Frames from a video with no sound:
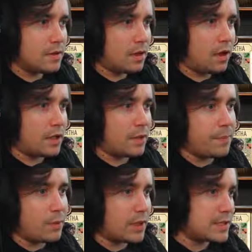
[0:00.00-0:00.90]
Oh, I can't
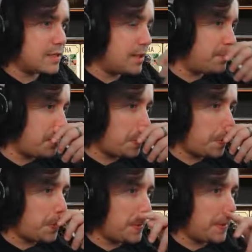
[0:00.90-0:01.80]
put one at a time.
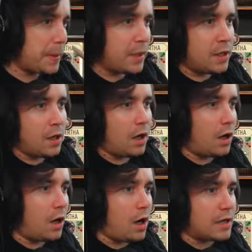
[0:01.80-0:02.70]

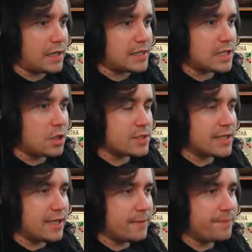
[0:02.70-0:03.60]
Oh, okay, there's slots here.